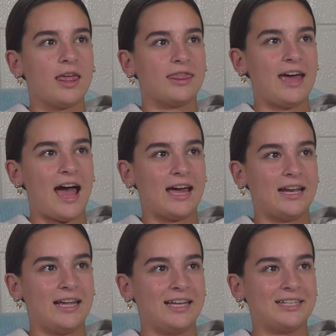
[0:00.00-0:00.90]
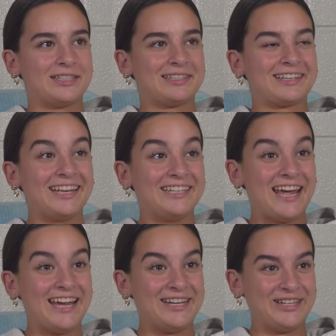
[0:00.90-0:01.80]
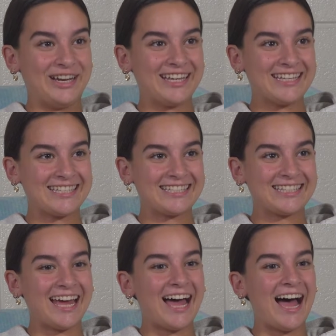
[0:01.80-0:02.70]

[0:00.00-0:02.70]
that it's contagious,